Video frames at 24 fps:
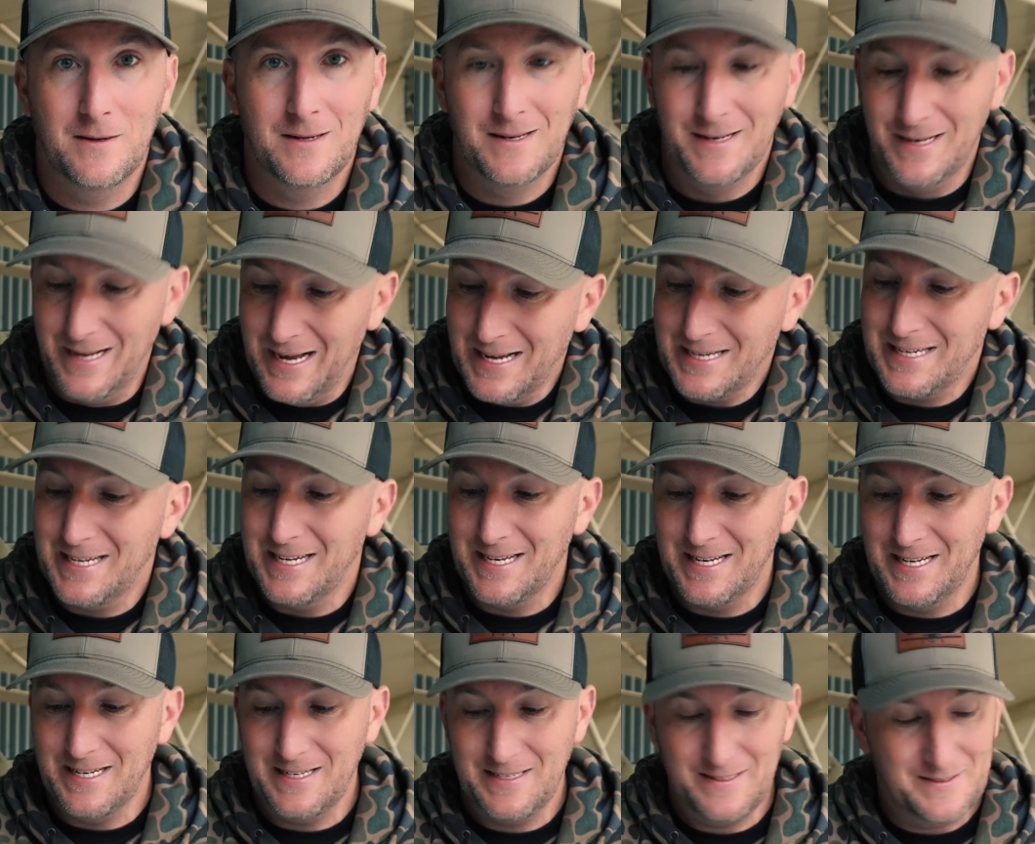Now I get
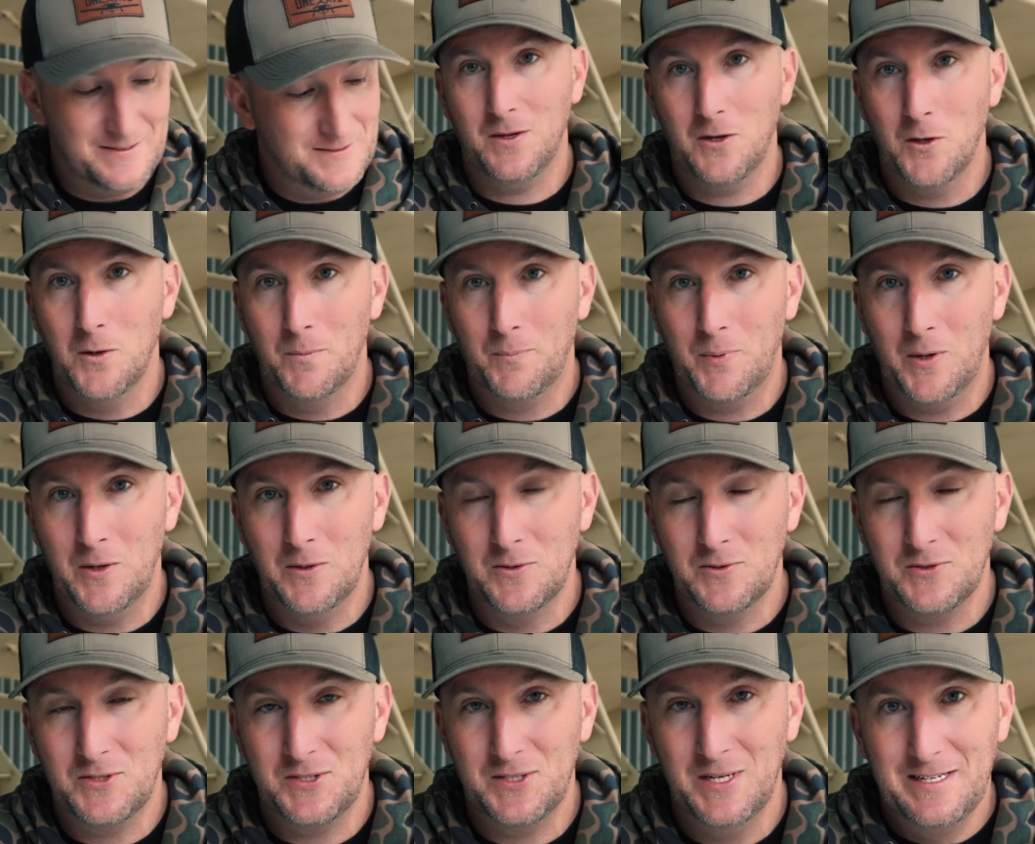it,
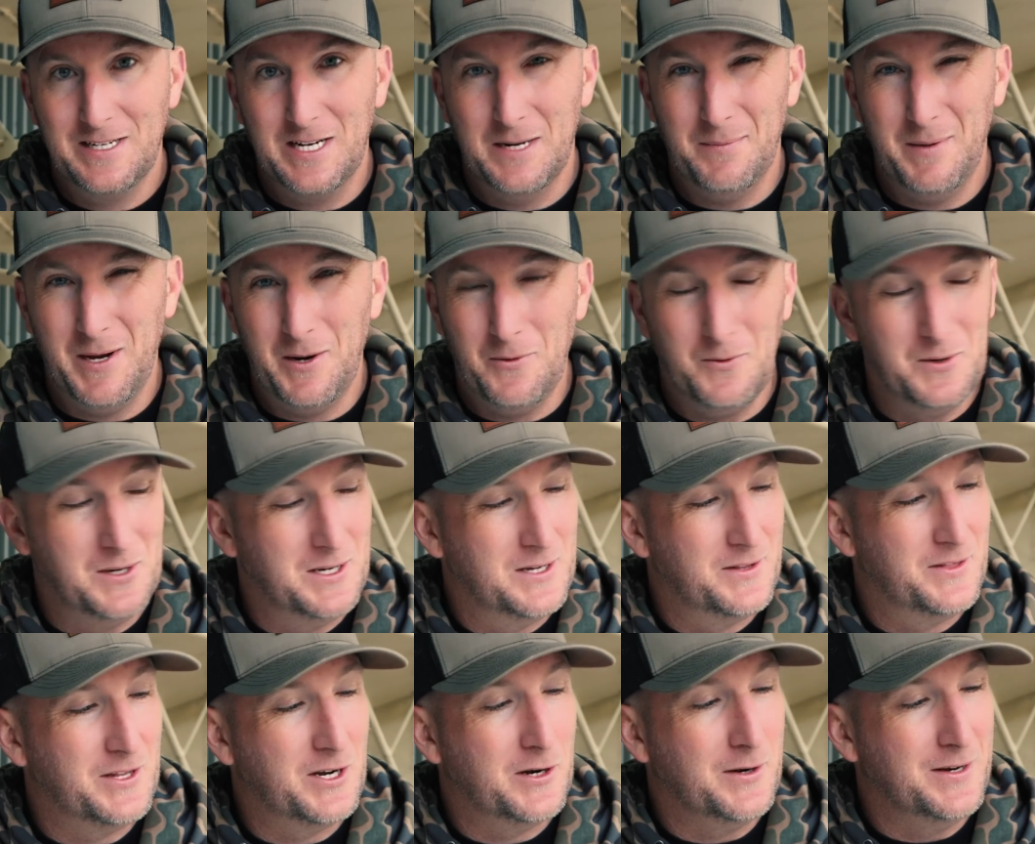GoPros come out
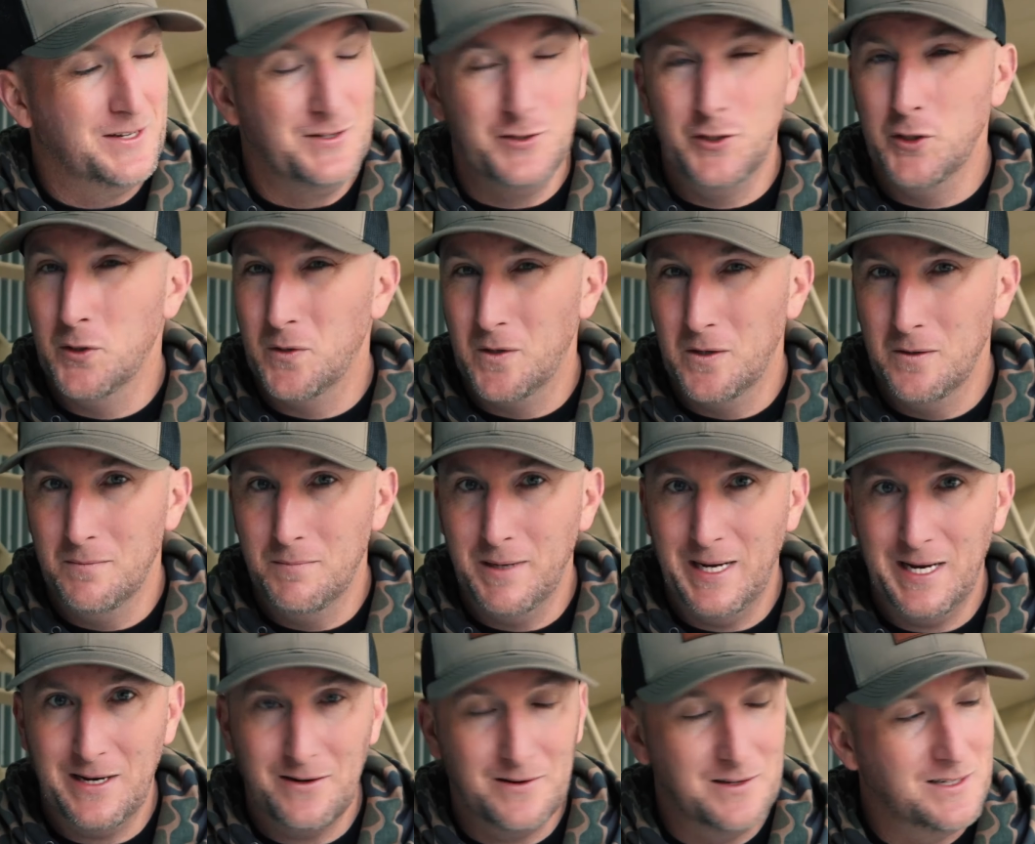with their Enduro
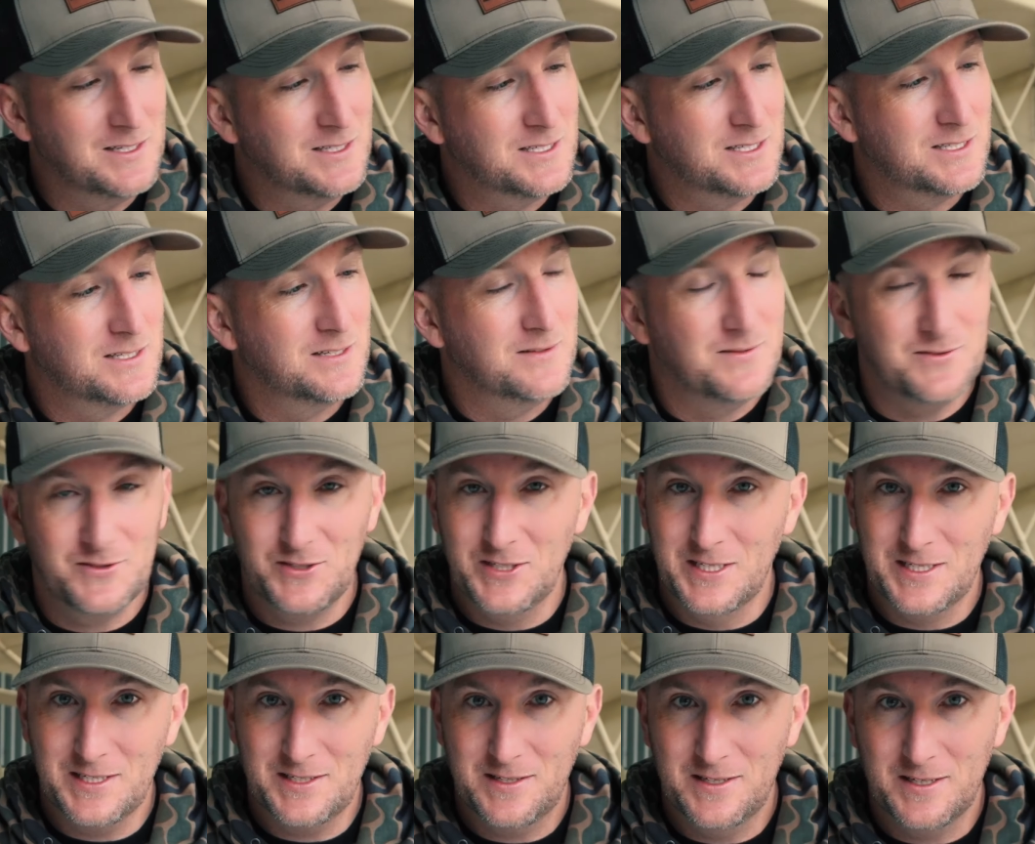batteries
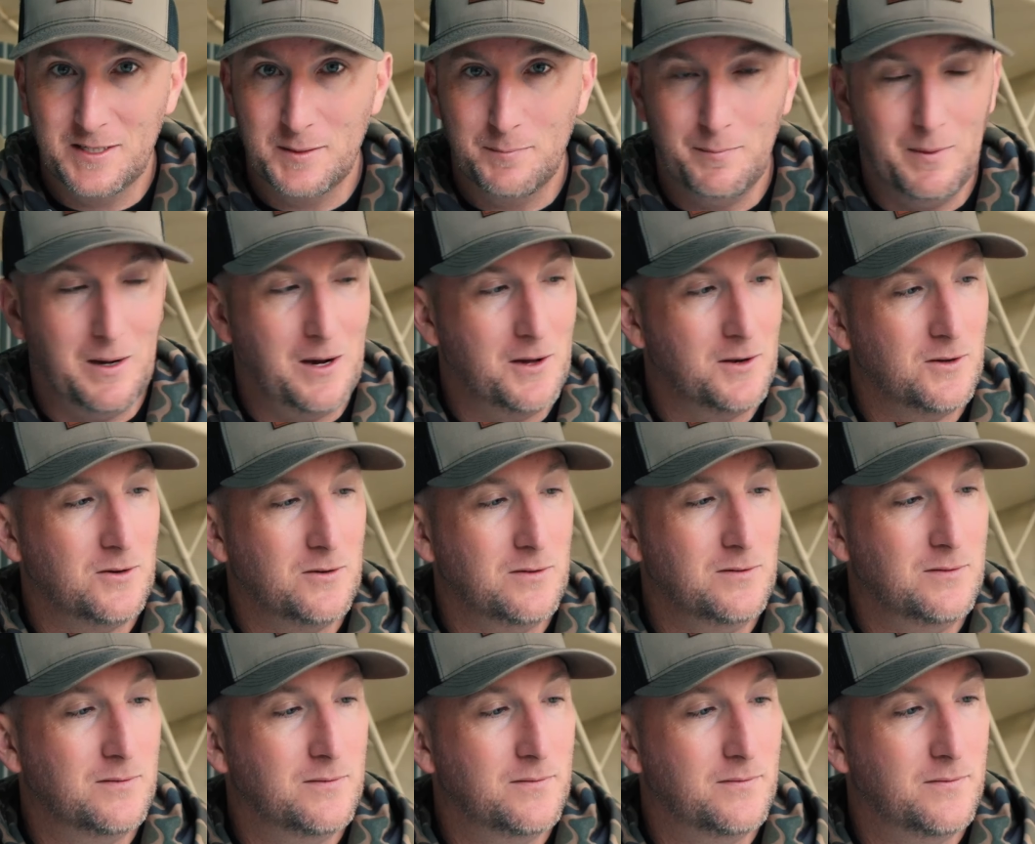since this model
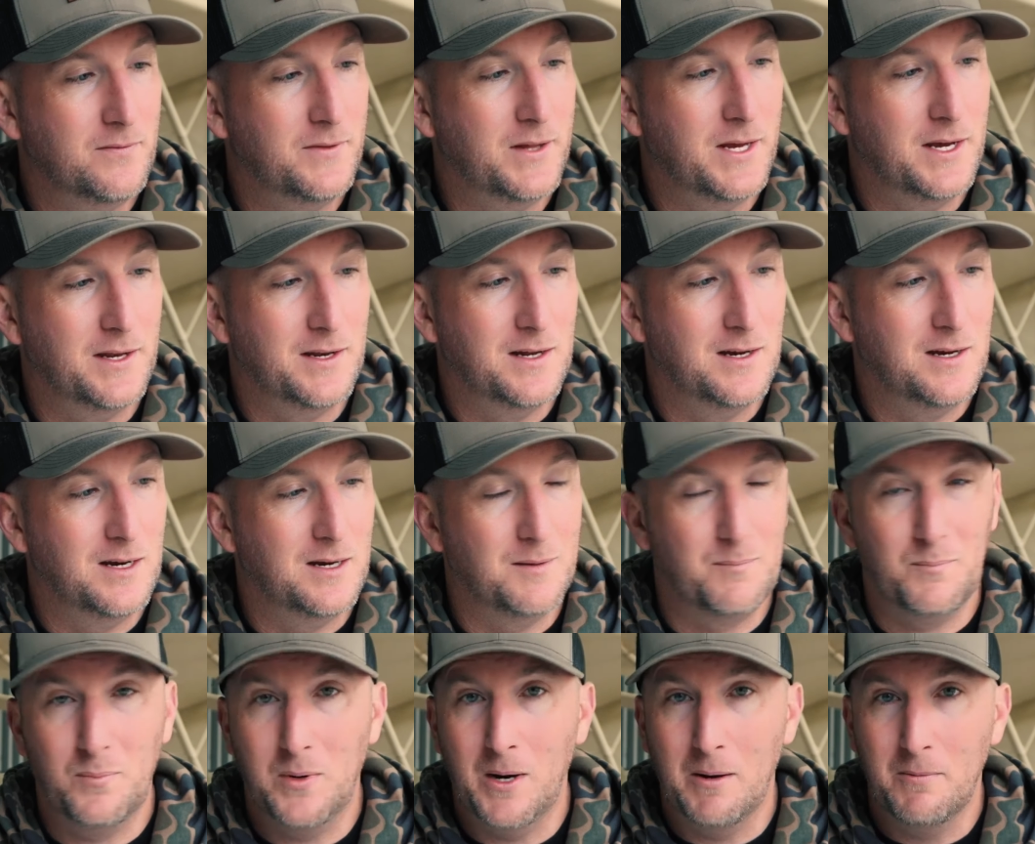
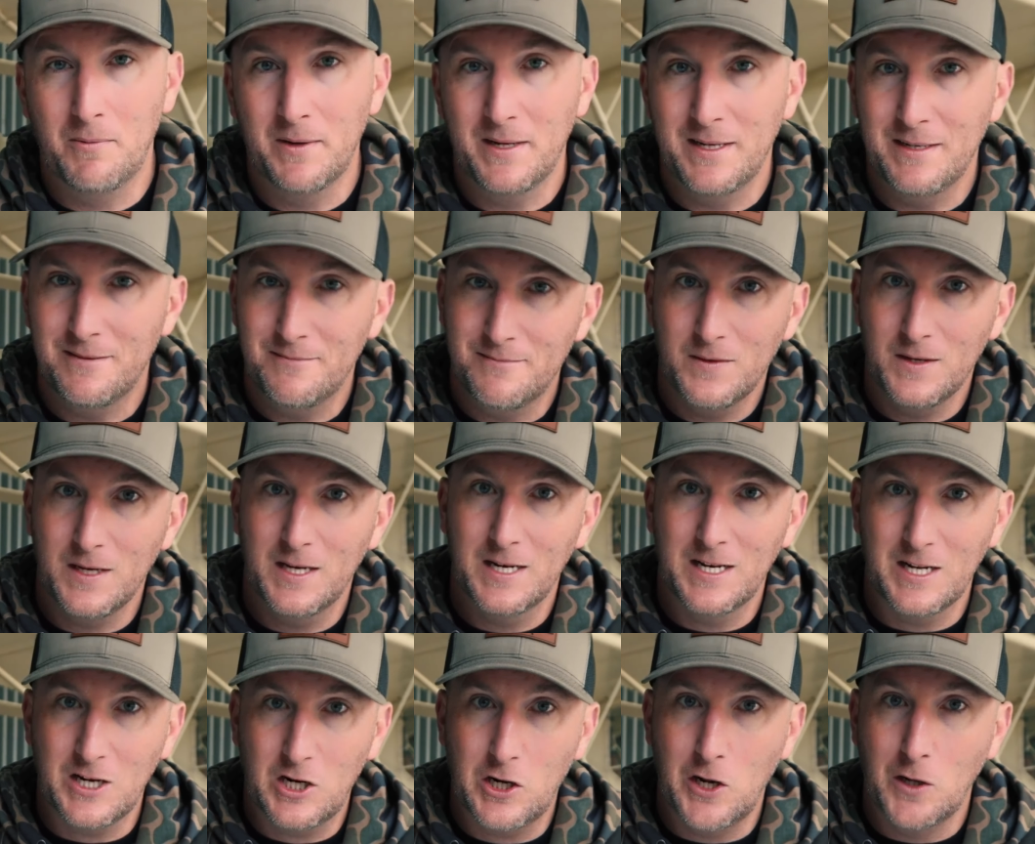that probably
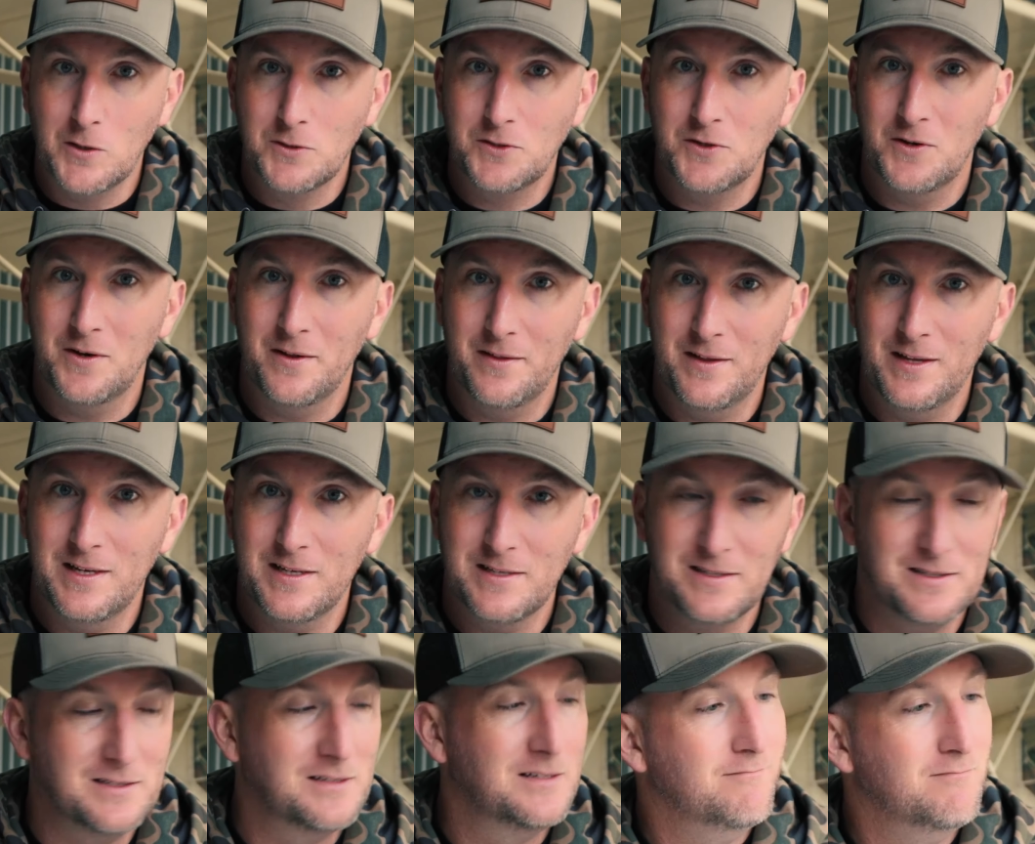get it closer to
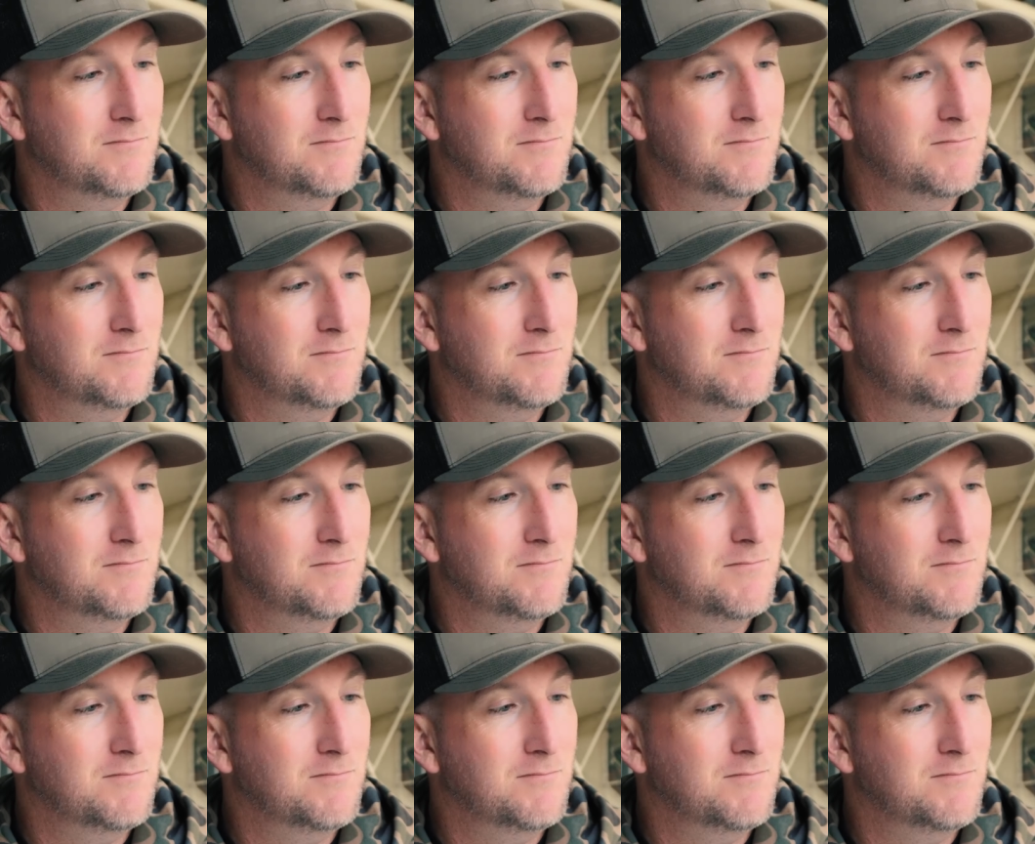this,